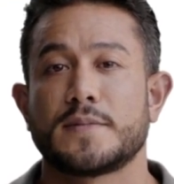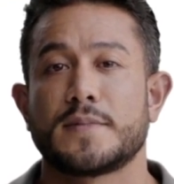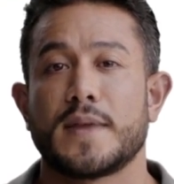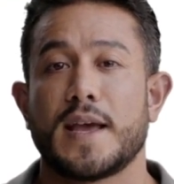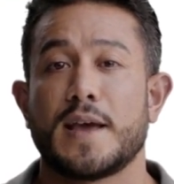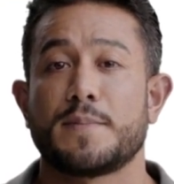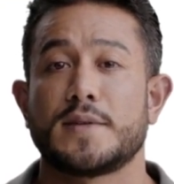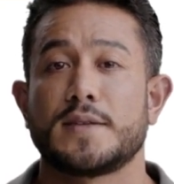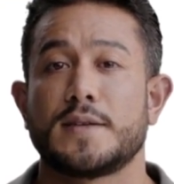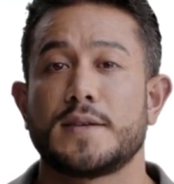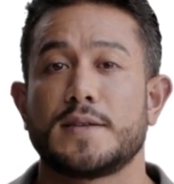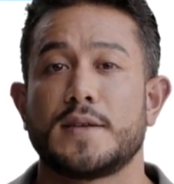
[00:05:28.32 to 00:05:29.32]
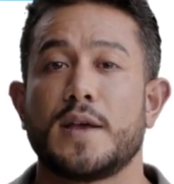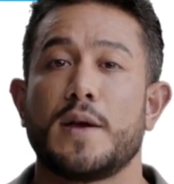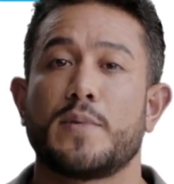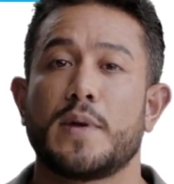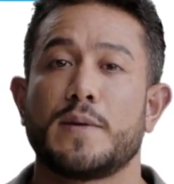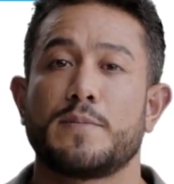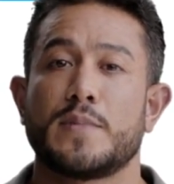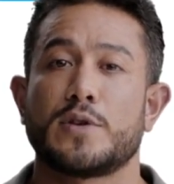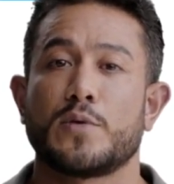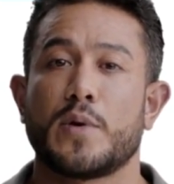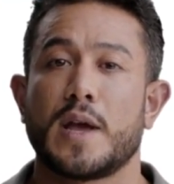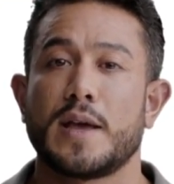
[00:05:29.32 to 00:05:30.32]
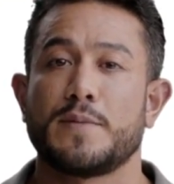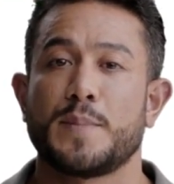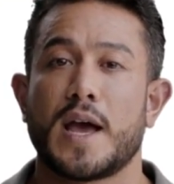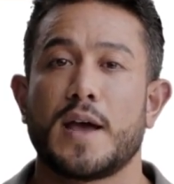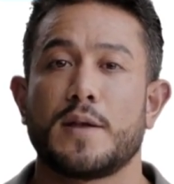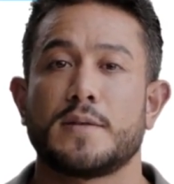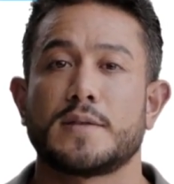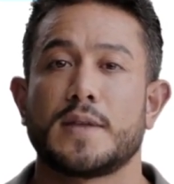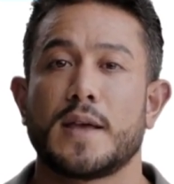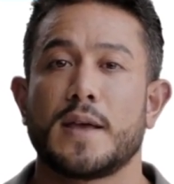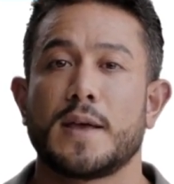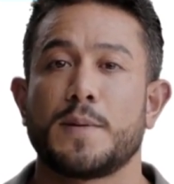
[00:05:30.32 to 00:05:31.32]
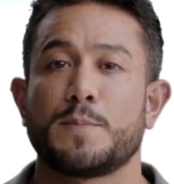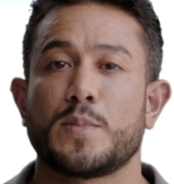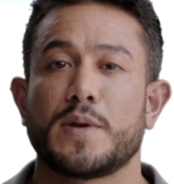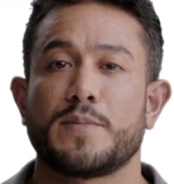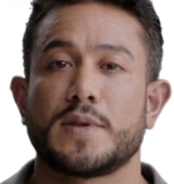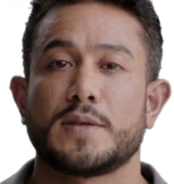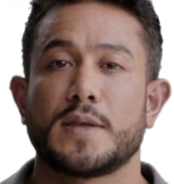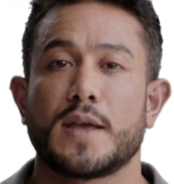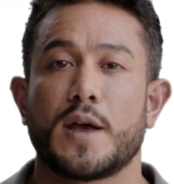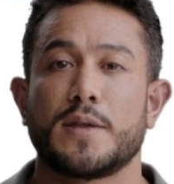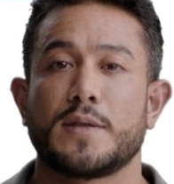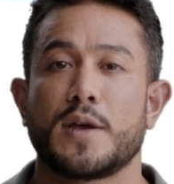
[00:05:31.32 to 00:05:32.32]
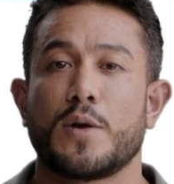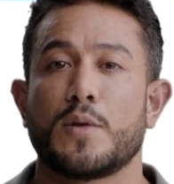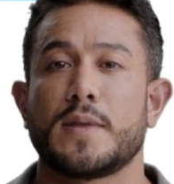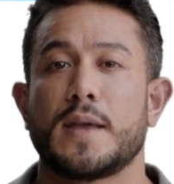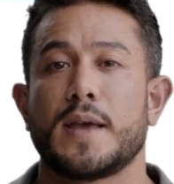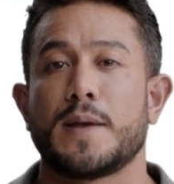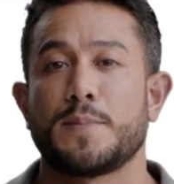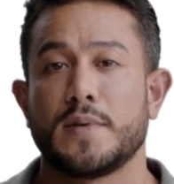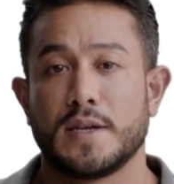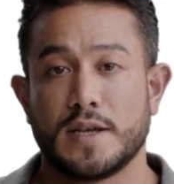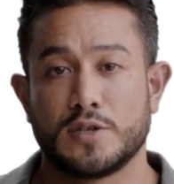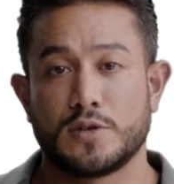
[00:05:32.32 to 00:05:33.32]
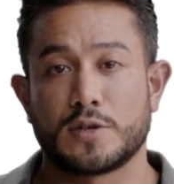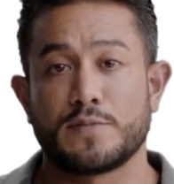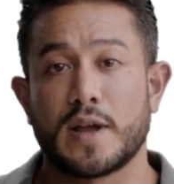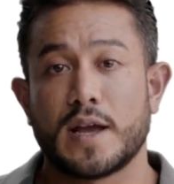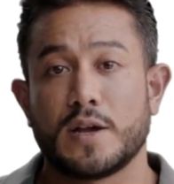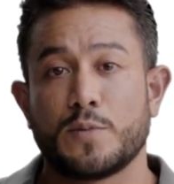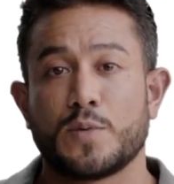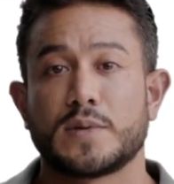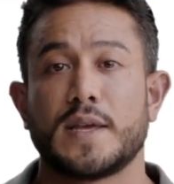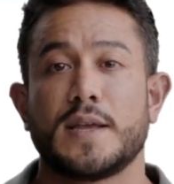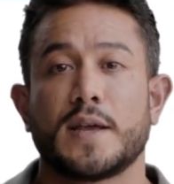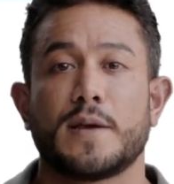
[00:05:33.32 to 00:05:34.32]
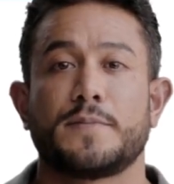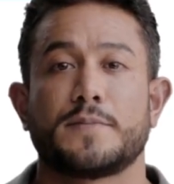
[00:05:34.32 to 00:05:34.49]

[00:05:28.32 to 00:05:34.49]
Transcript: The aim is to discover and visualize patterns in previously unknown and potentially valuable data.